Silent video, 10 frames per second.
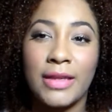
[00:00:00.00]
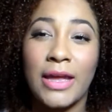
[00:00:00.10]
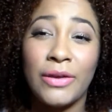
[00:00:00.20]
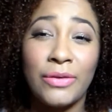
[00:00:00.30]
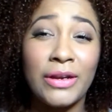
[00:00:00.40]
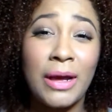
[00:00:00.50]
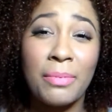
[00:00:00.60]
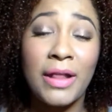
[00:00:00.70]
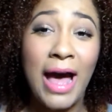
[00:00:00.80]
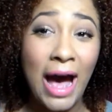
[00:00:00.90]
I know in a
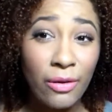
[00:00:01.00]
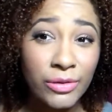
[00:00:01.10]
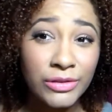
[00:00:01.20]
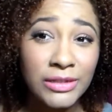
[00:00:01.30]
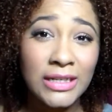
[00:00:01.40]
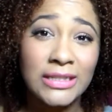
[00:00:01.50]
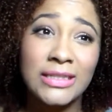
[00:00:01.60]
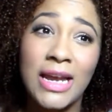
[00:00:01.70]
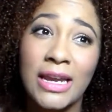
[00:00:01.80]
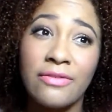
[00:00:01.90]
couple of hours, and
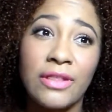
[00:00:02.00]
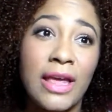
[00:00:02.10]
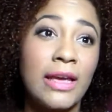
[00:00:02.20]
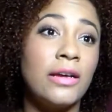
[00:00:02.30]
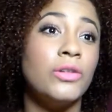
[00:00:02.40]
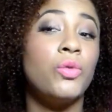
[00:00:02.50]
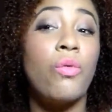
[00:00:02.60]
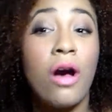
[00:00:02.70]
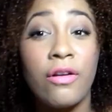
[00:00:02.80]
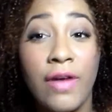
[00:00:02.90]
it's not even like
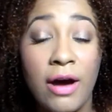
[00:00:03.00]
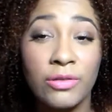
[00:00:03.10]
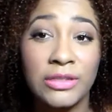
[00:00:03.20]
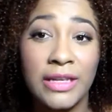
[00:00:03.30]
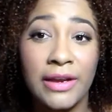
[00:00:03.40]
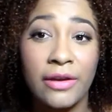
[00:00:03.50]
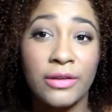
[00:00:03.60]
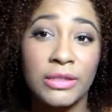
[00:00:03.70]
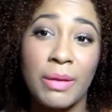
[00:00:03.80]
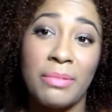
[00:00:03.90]
12 hours later,
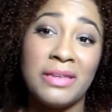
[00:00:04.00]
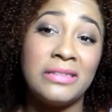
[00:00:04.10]
it's maybe